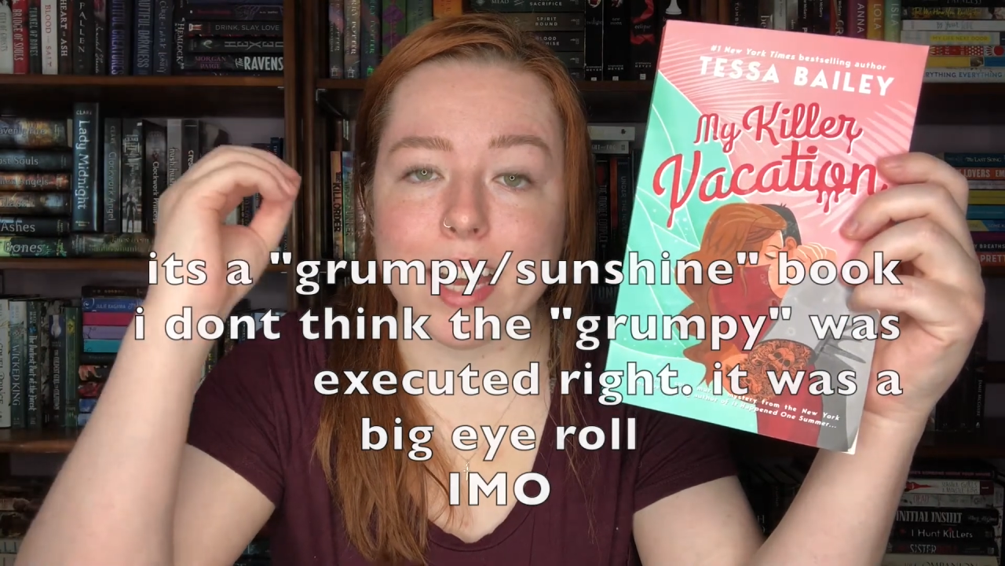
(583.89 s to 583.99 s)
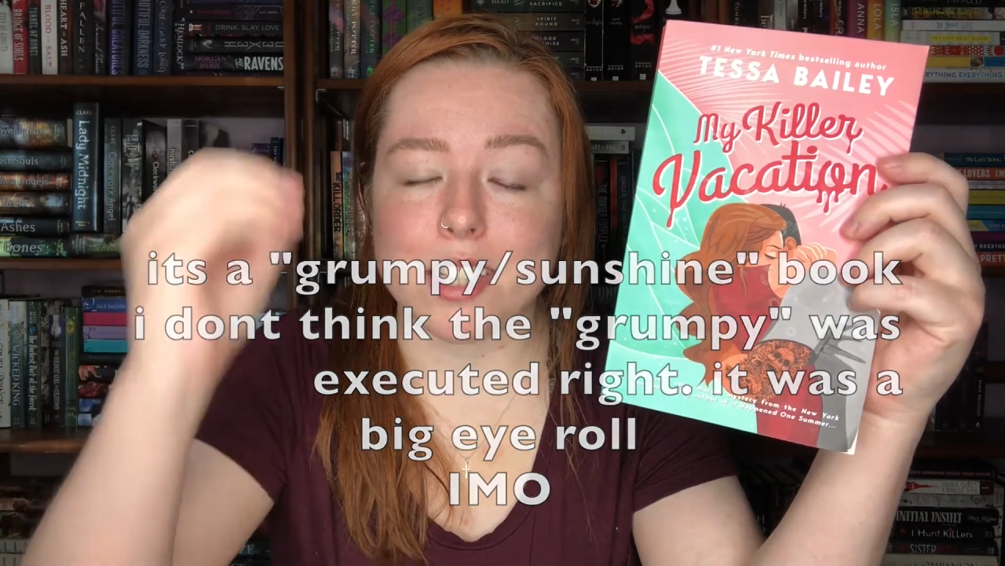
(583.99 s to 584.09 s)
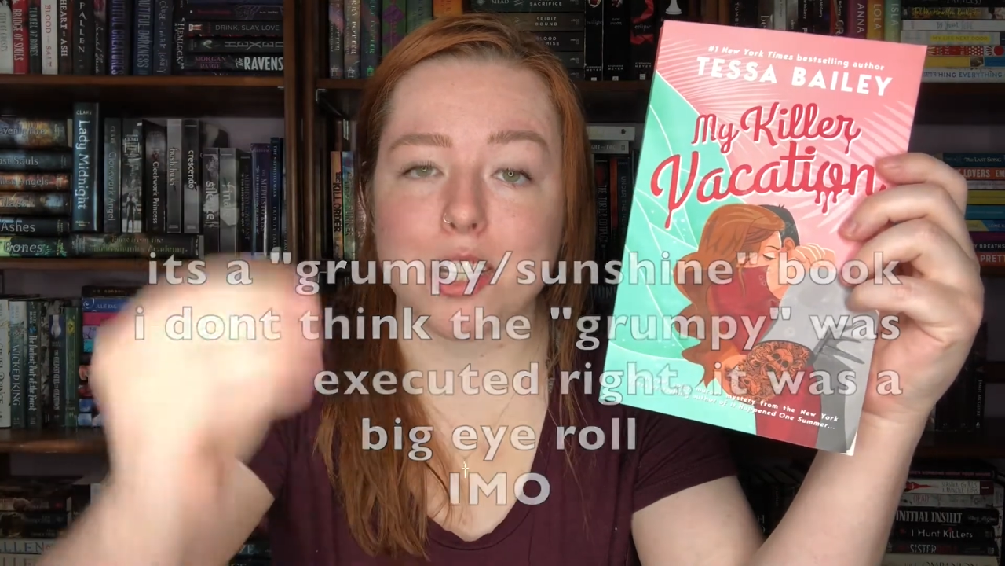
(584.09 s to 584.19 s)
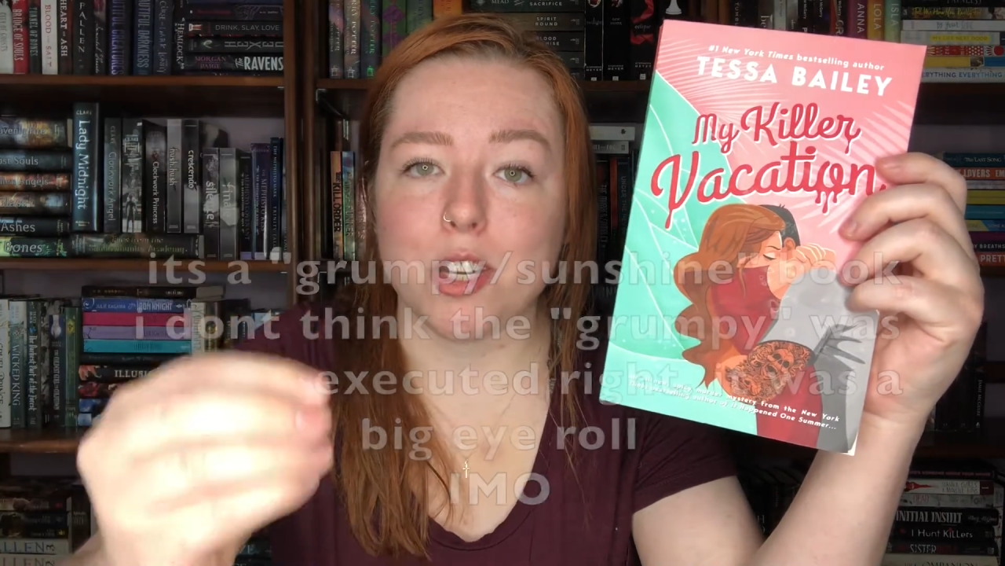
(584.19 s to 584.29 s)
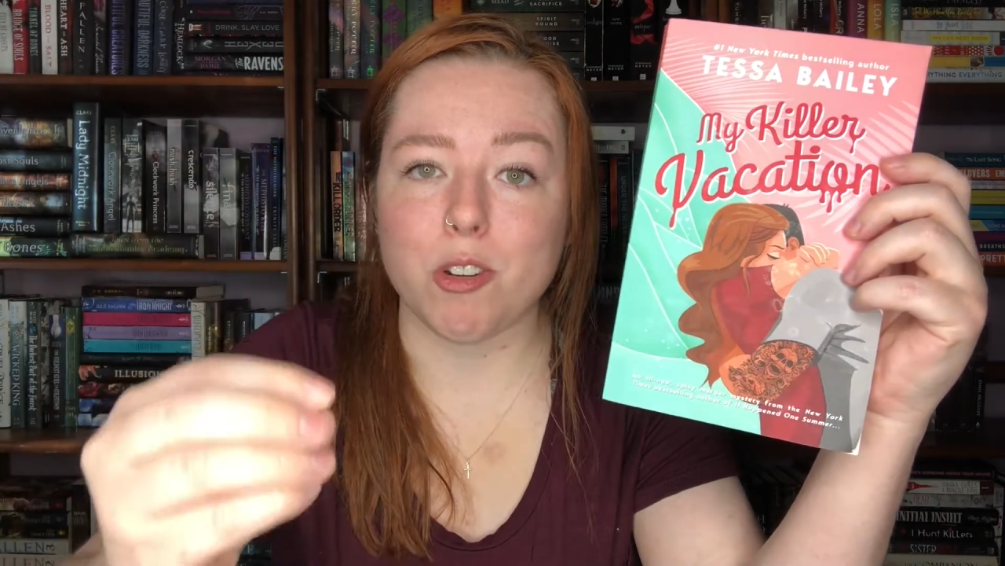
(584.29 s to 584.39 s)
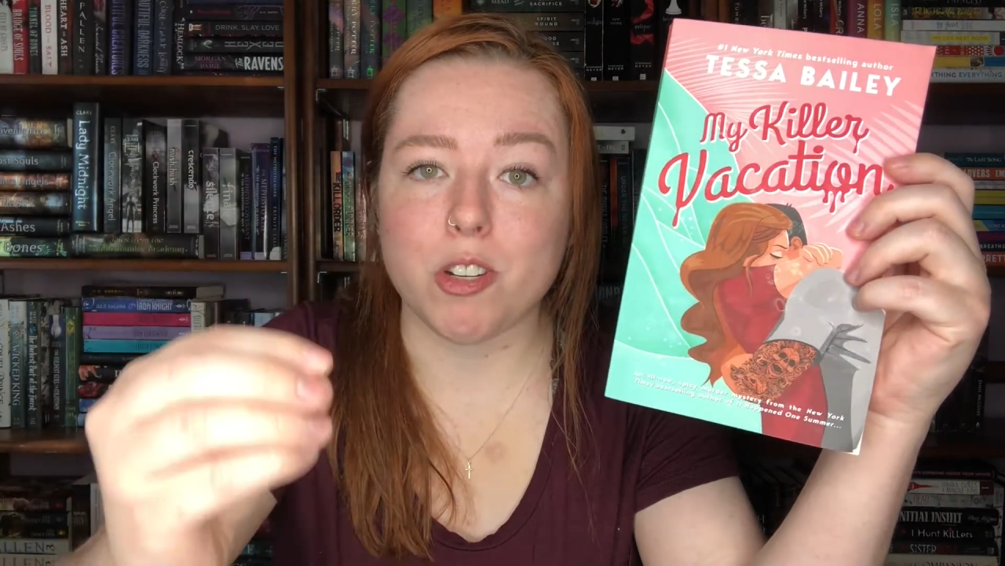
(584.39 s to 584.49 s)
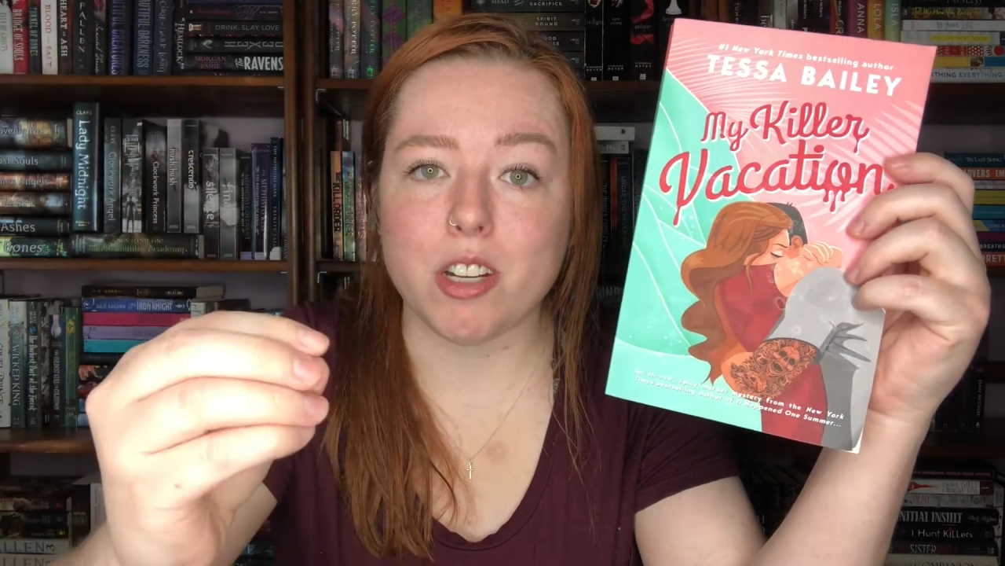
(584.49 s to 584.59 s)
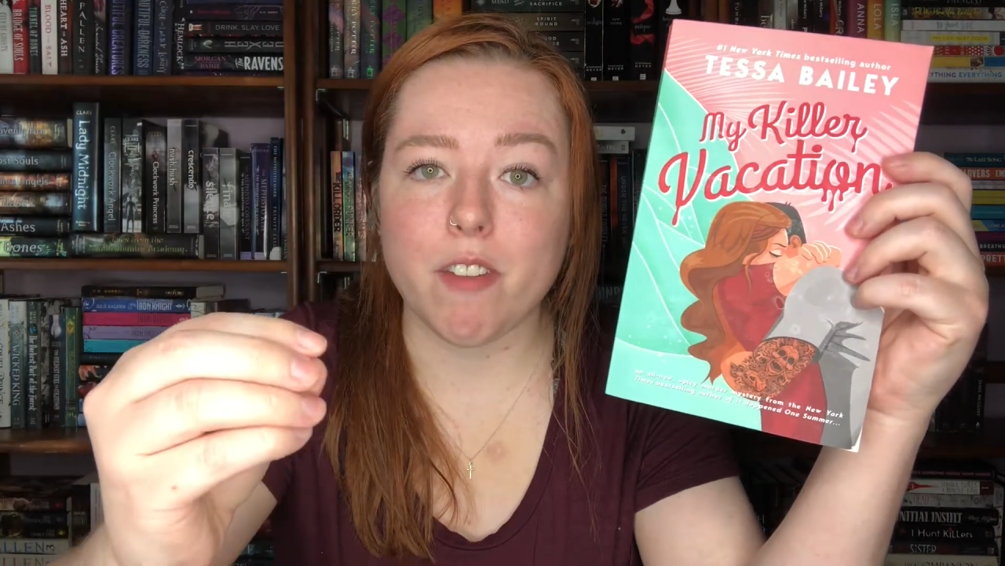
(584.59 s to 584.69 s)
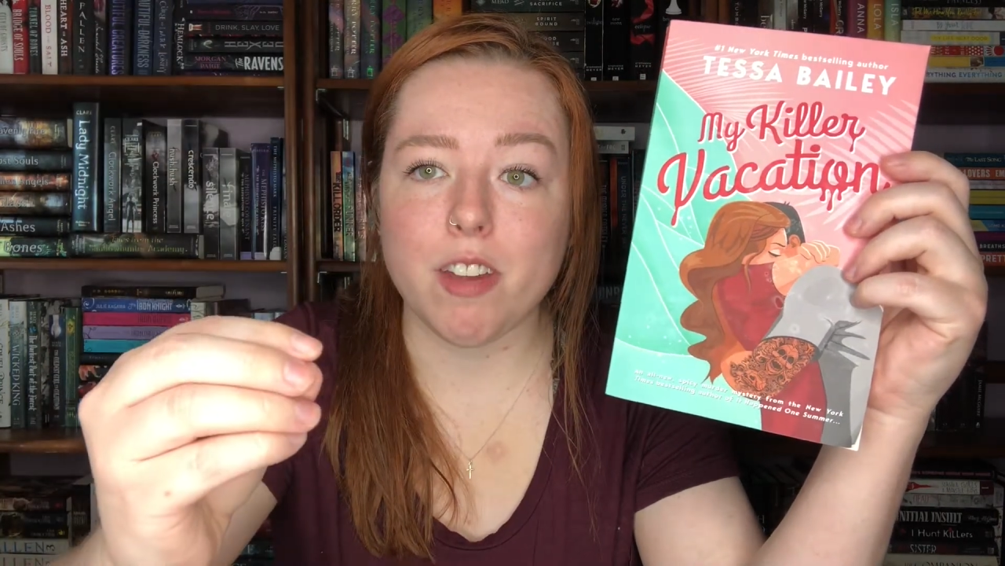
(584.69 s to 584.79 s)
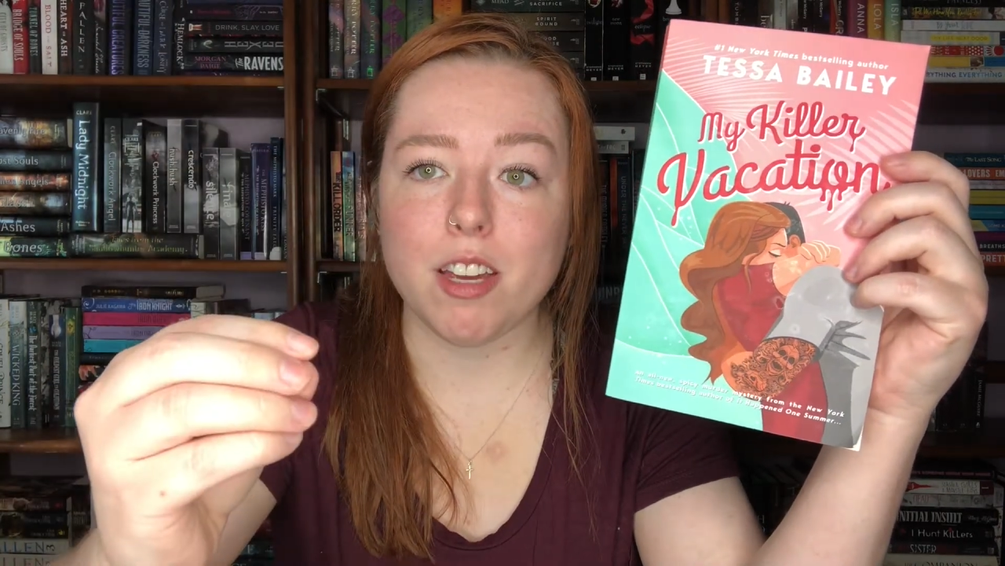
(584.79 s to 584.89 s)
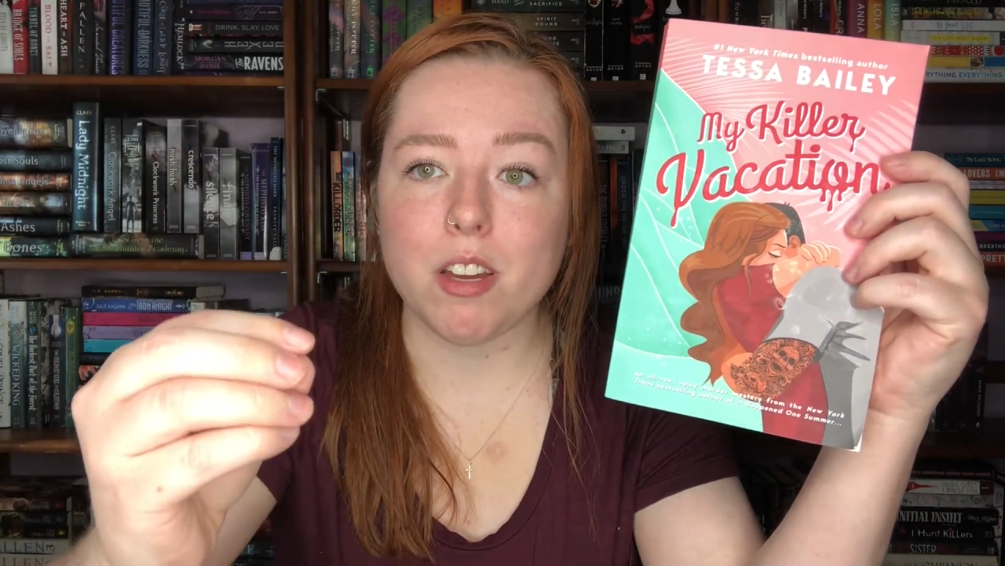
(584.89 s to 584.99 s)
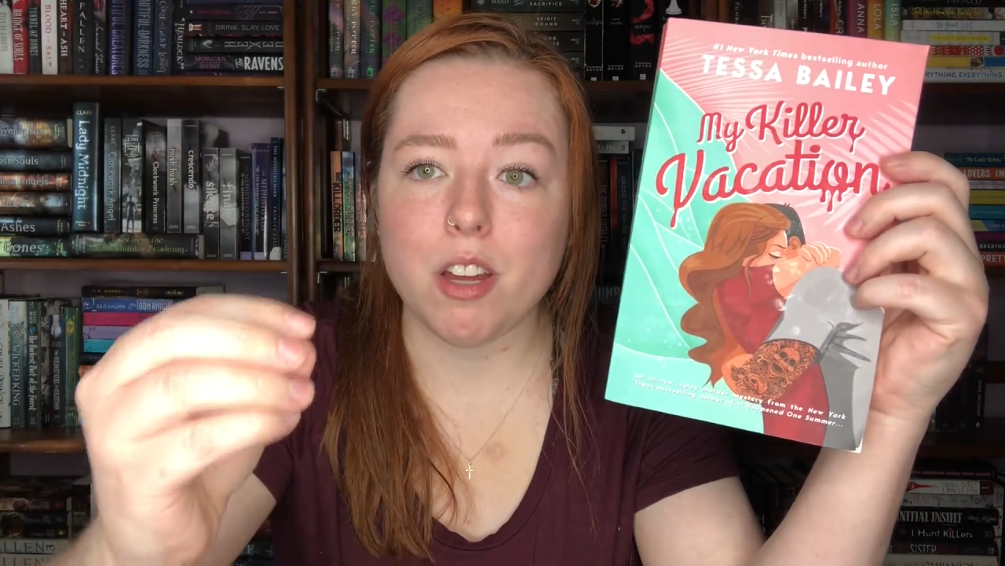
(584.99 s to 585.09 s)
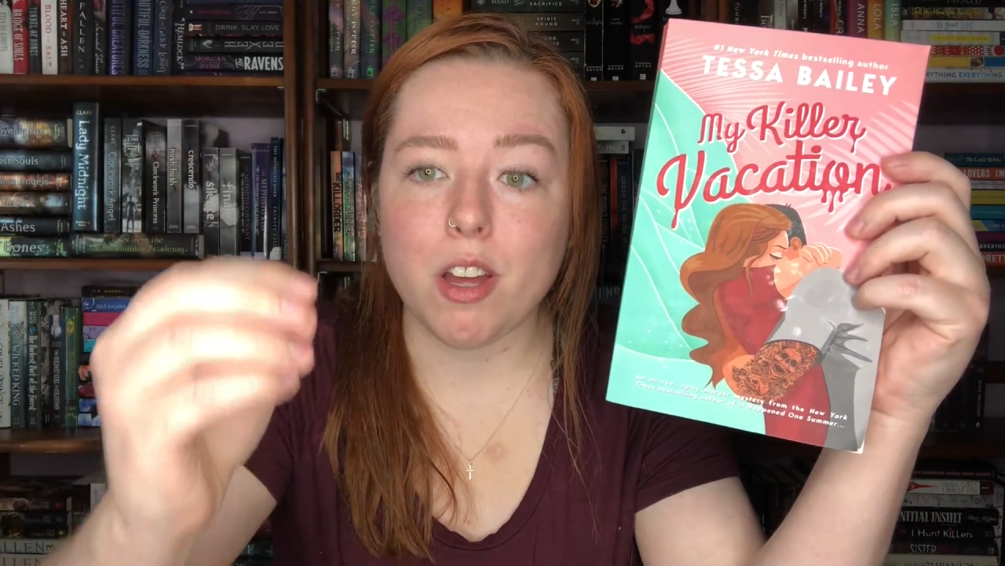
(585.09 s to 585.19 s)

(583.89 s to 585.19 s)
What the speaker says: execution of it